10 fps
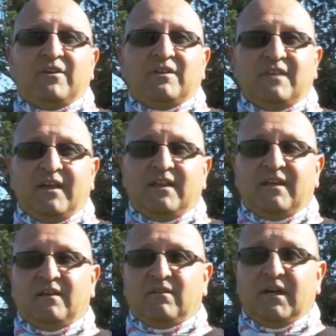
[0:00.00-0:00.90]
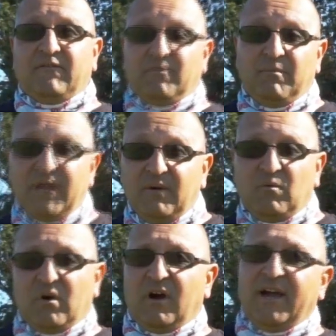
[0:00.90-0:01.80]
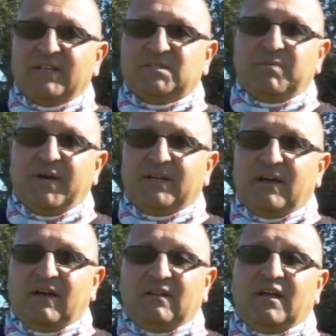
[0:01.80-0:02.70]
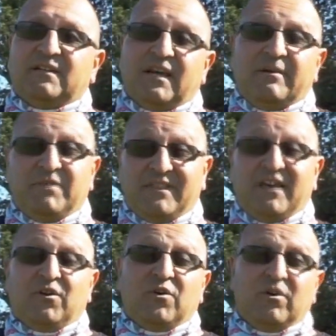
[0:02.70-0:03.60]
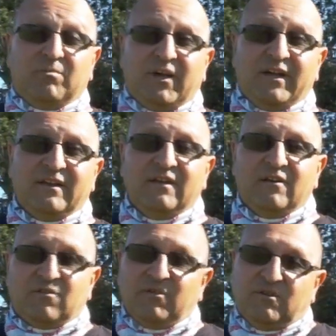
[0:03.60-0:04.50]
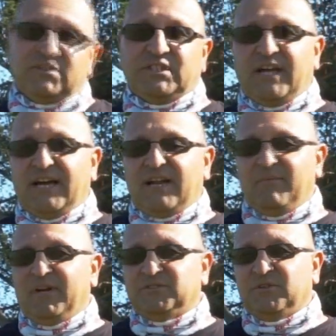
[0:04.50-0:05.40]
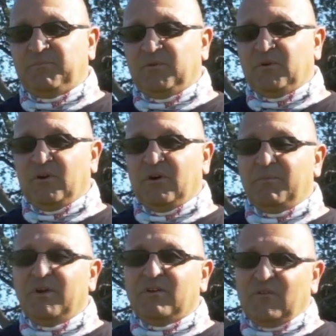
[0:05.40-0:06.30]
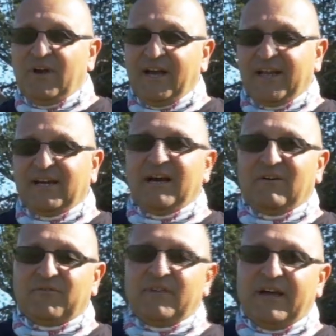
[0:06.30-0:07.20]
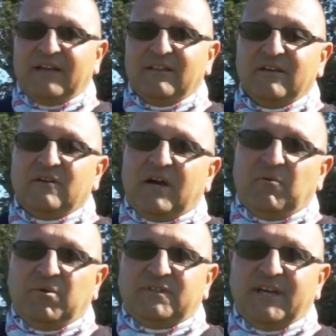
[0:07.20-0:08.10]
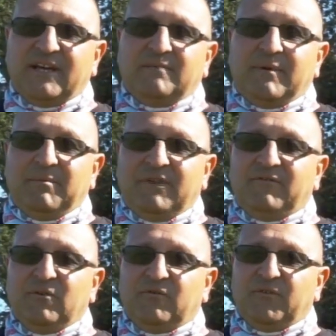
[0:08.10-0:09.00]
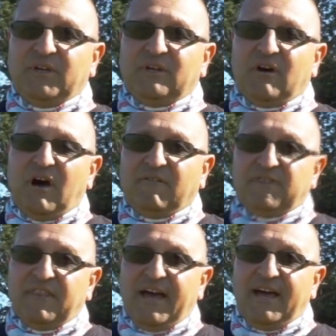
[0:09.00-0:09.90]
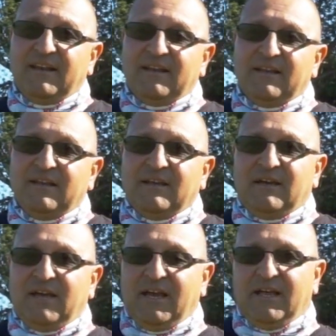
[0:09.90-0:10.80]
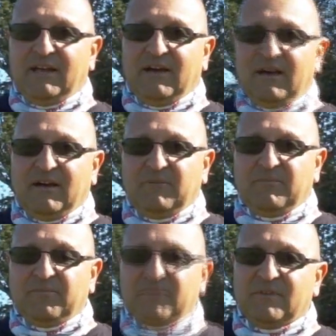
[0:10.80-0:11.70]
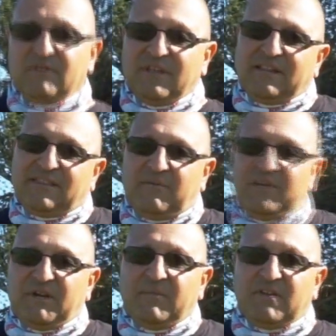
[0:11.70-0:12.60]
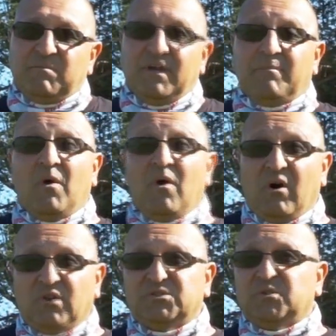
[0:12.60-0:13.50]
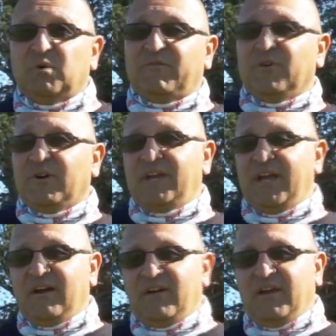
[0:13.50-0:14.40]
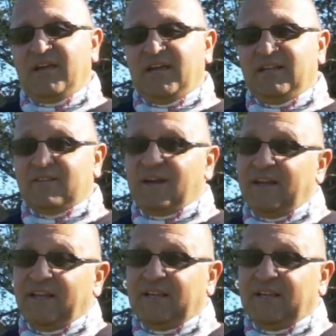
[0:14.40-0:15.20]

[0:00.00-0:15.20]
is that like for me, where I inspect, a lot of times it's at a curb line. So usually I got to measure up to a curb. So I got to account for that. I would take maybe a few feet off of that. And um, so that's something that can mess me up. Also, if you're in an area and it's kind of